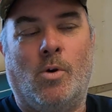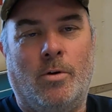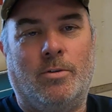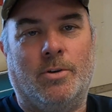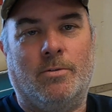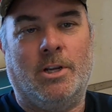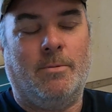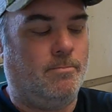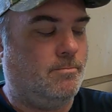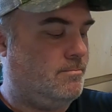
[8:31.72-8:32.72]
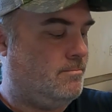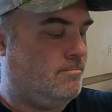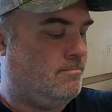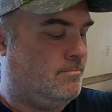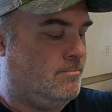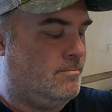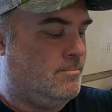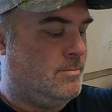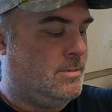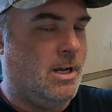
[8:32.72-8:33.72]
Coil shows up.
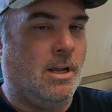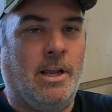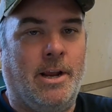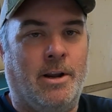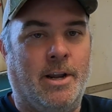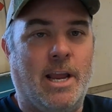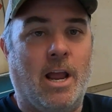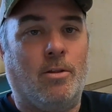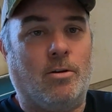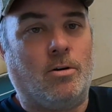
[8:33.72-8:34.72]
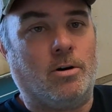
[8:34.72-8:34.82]
I lay it on the cow of the